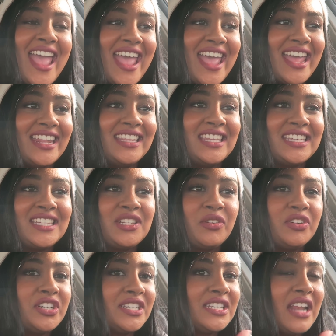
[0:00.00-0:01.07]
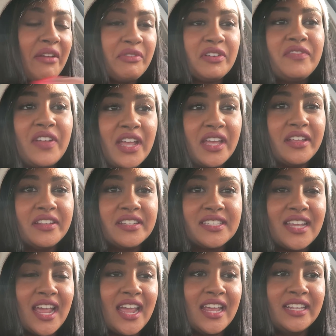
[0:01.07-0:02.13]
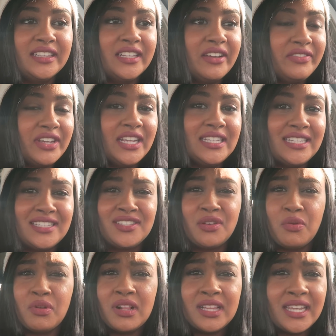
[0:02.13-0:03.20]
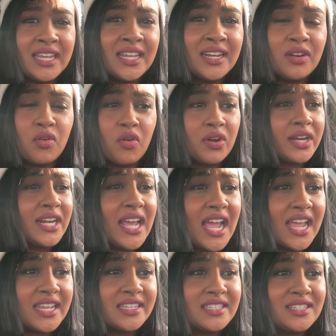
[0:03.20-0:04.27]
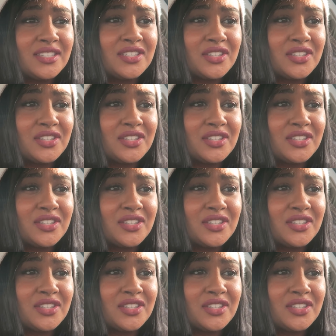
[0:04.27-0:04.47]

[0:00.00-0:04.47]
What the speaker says: And this store just never fails. I love it. It's so clean and organized.